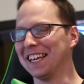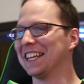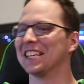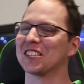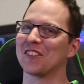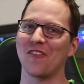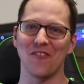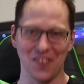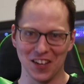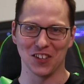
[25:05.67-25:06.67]
it is
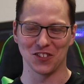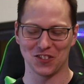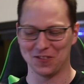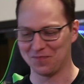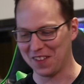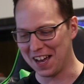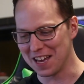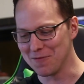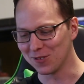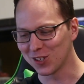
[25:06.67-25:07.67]
finished. I
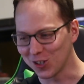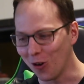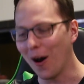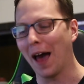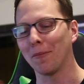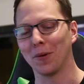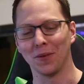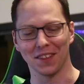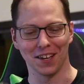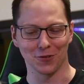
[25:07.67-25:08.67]
am so happy
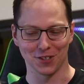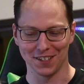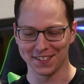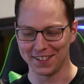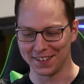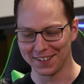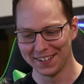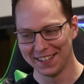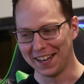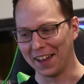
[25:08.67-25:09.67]
with the end result
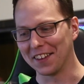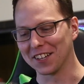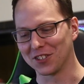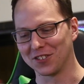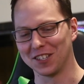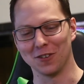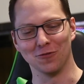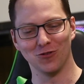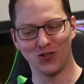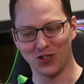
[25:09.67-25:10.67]
here. I think it turned out
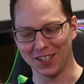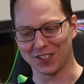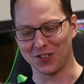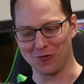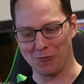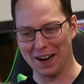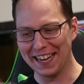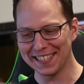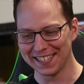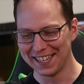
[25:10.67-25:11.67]
just
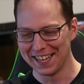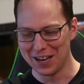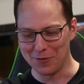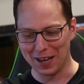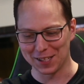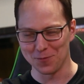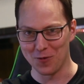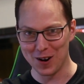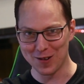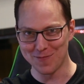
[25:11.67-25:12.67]
great. We had some
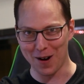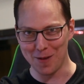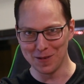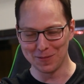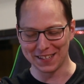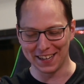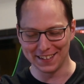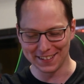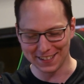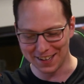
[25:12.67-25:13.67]
weird problems
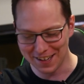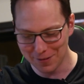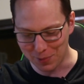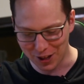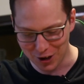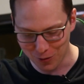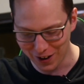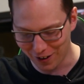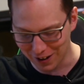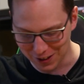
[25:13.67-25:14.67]
getting it done, but here
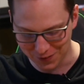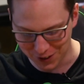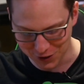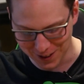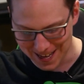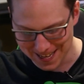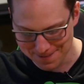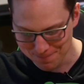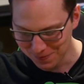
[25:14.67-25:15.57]
we are at the finish line.